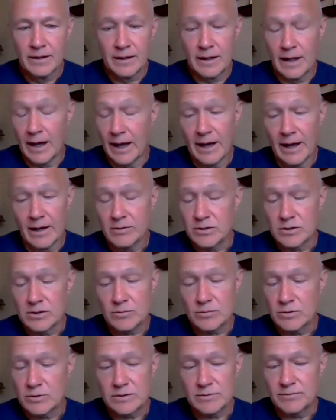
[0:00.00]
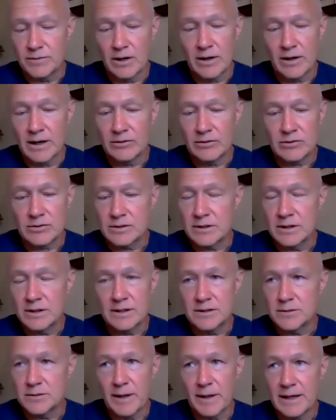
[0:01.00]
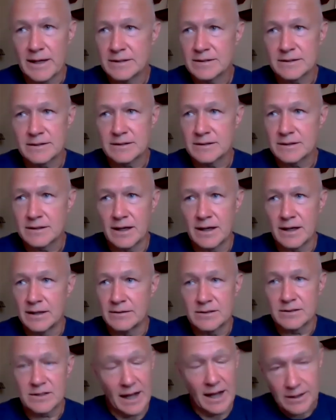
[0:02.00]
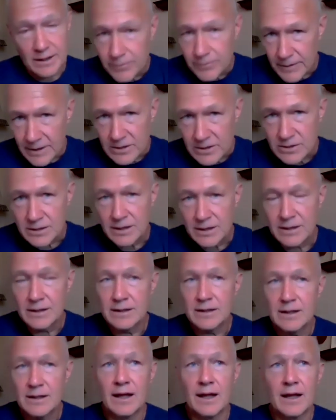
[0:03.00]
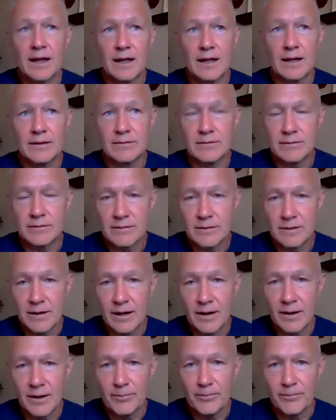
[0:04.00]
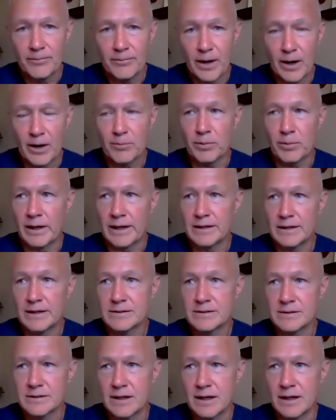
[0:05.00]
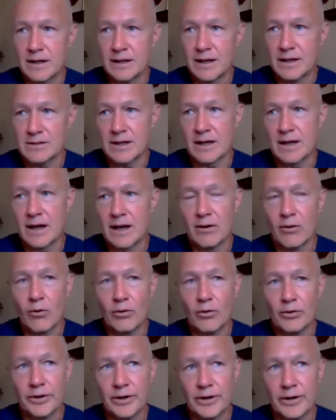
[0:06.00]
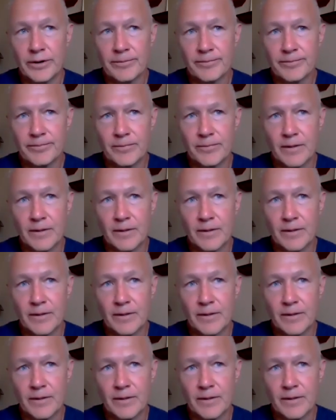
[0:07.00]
yeah, I just was very interested in space and science fiction and airplanes. And as I got older,